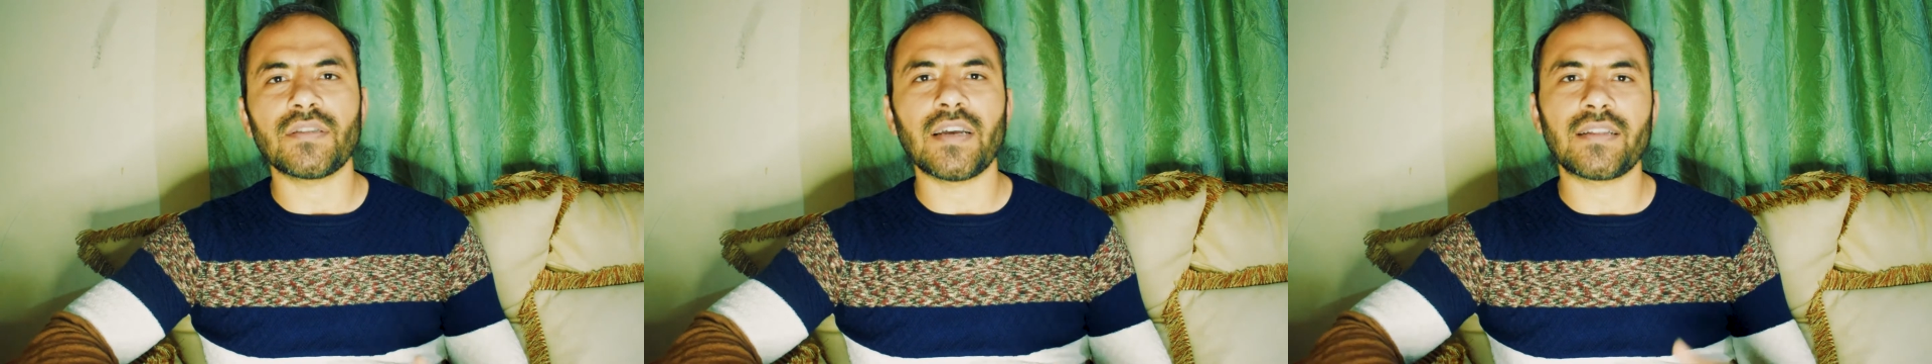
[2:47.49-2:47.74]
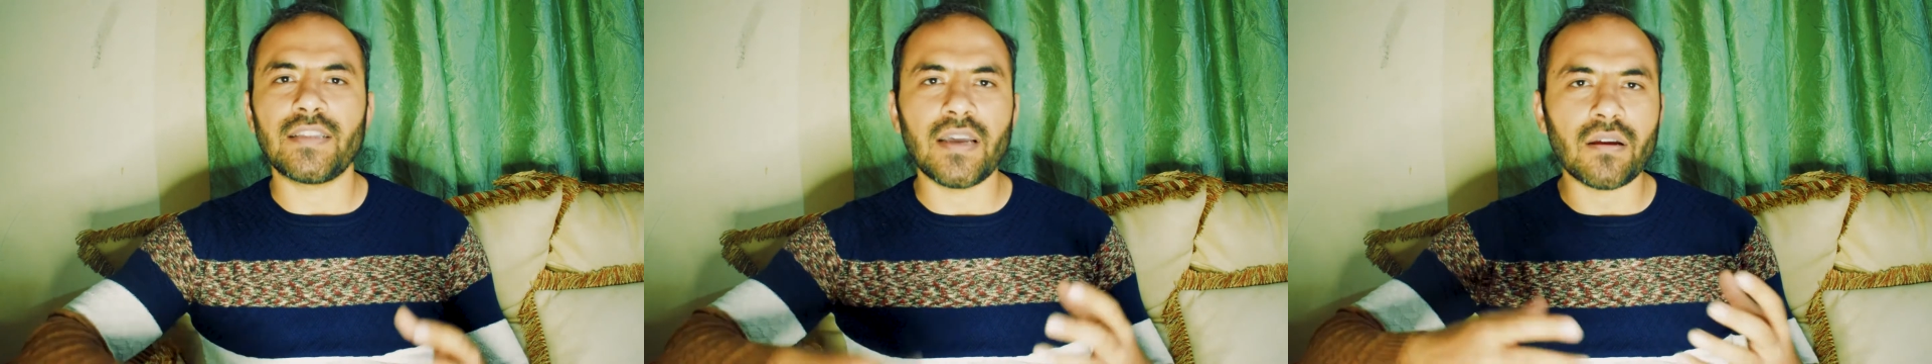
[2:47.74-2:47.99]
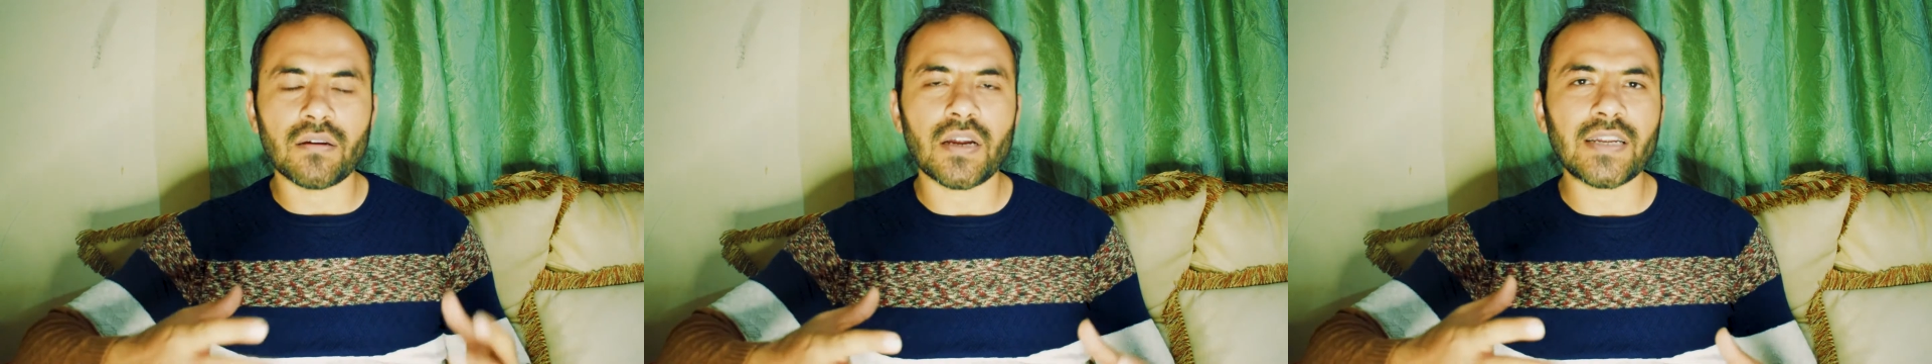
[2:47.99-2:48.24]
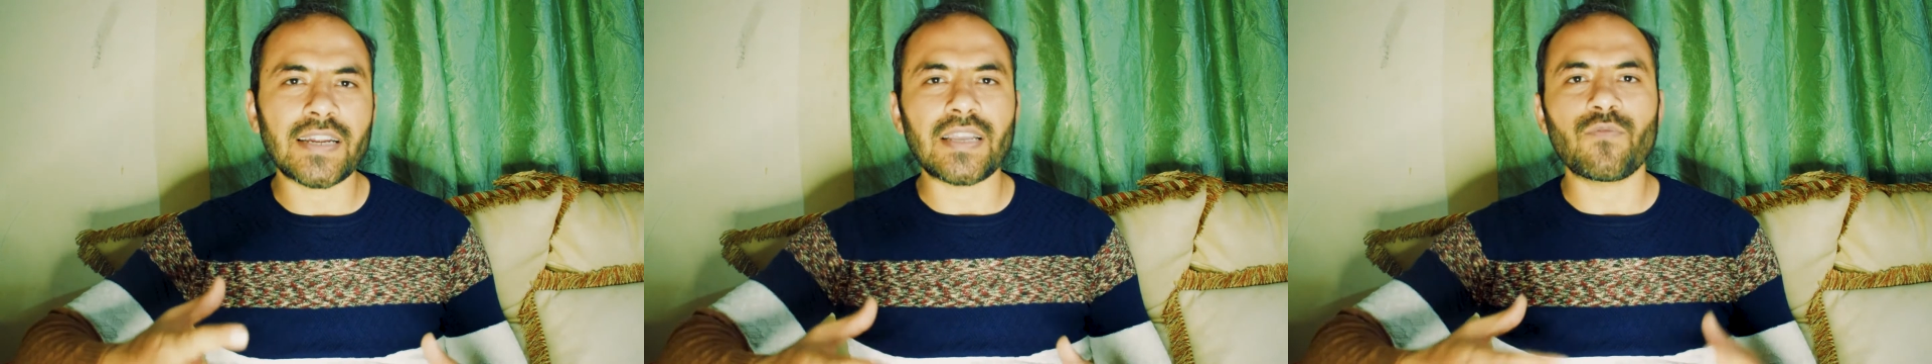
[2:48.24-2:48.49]
that they are
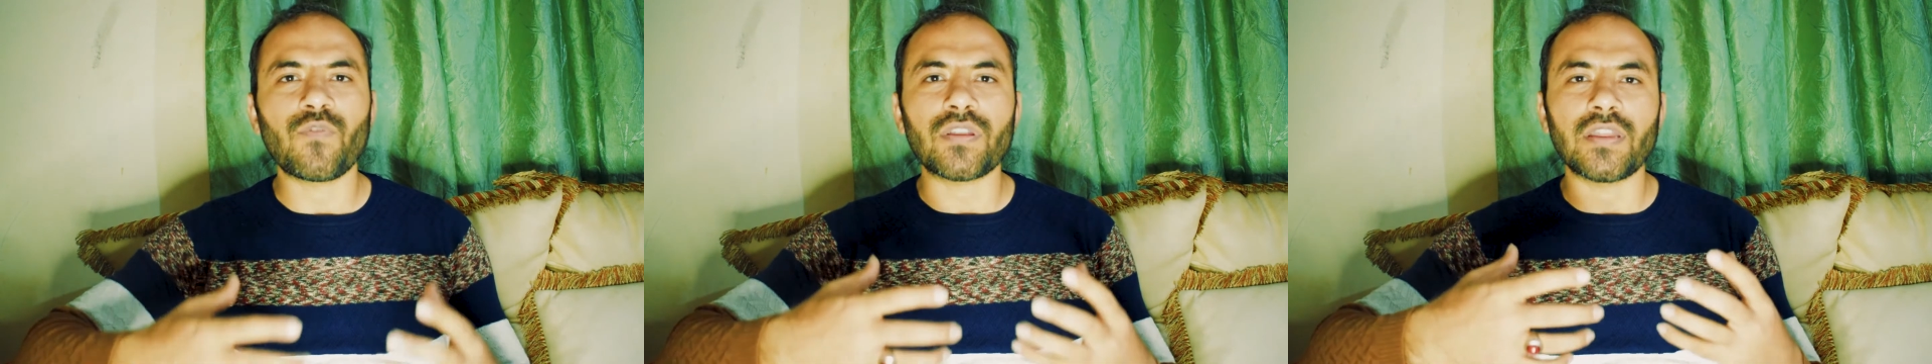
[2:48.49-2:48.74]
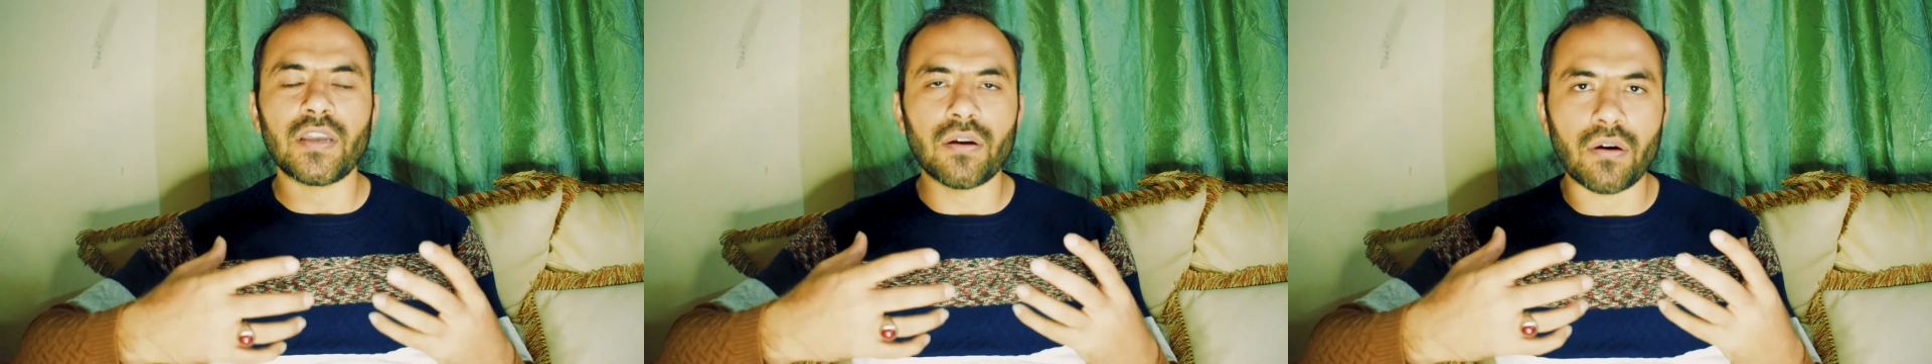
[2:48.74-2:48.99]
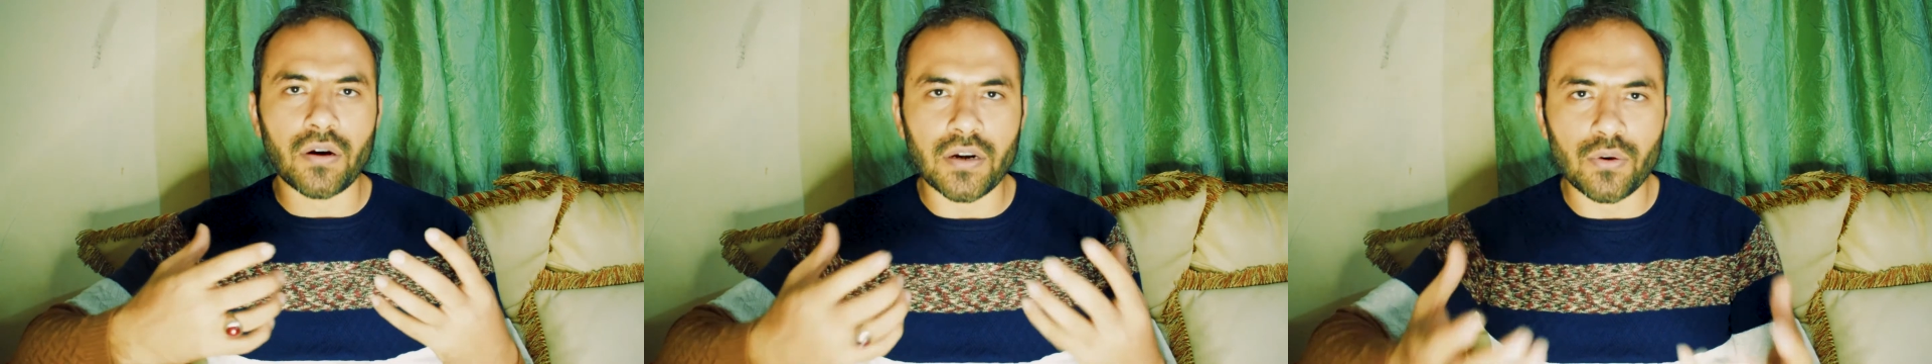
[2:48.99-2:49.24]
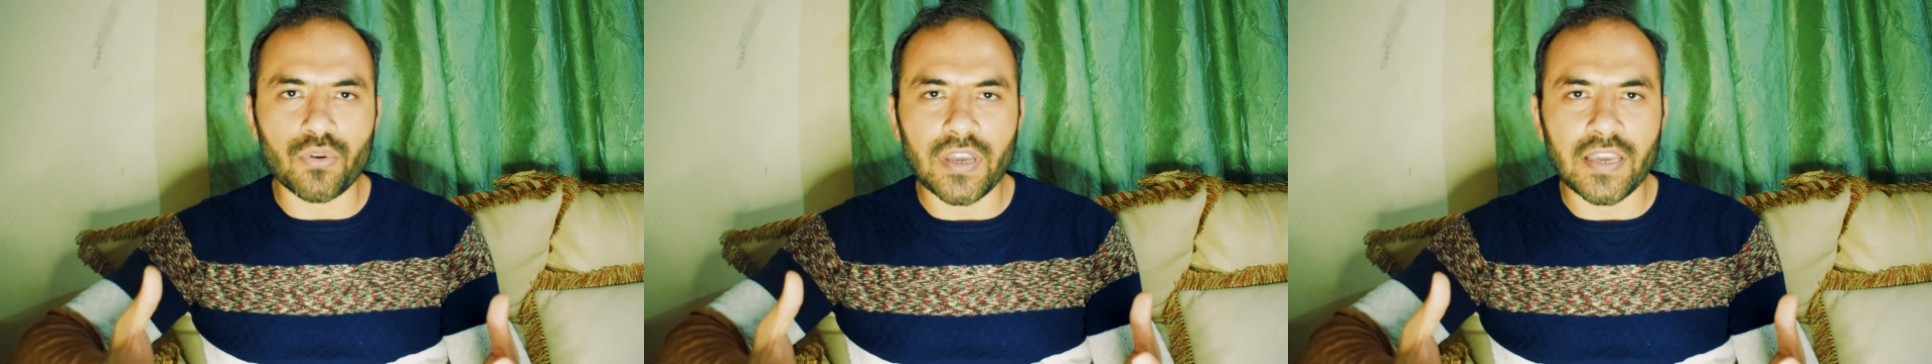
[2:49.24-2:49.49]
not getting what they
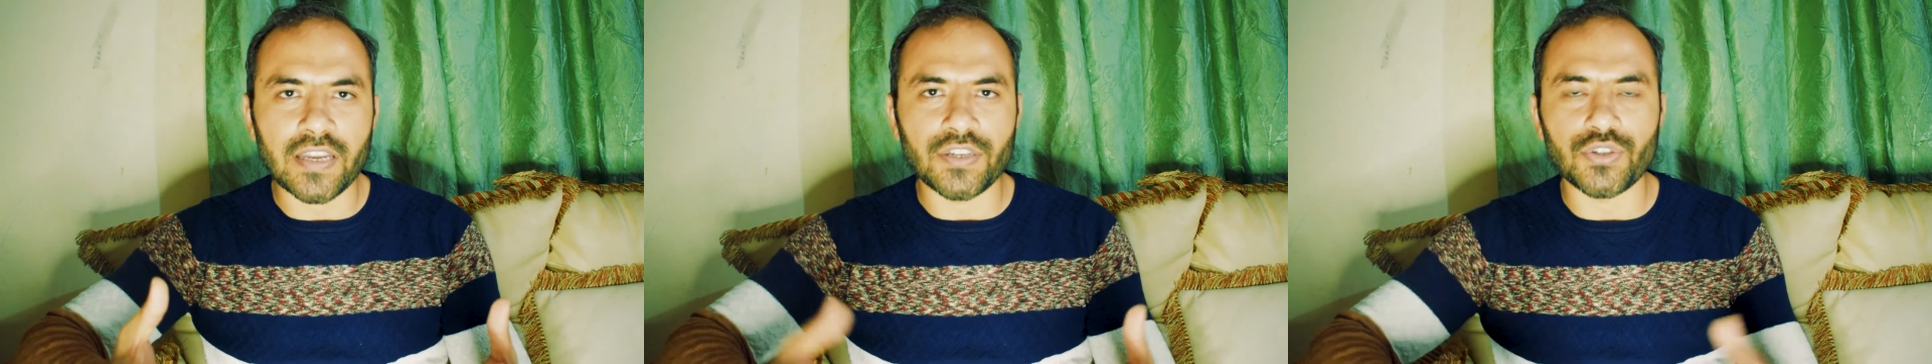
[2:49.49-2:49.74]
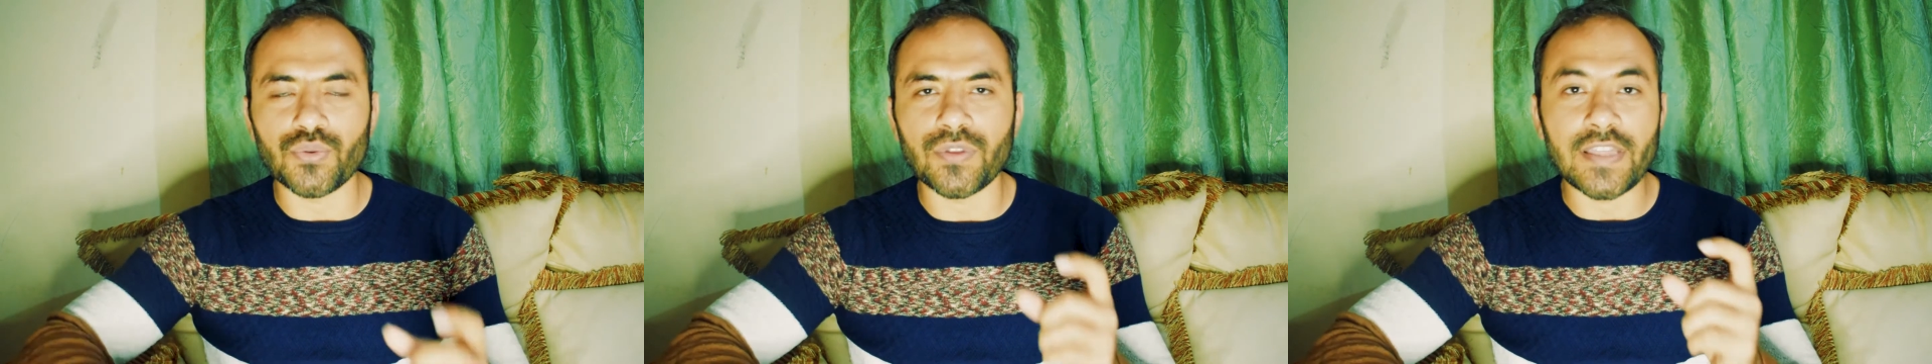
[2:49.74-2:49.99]
are looking into,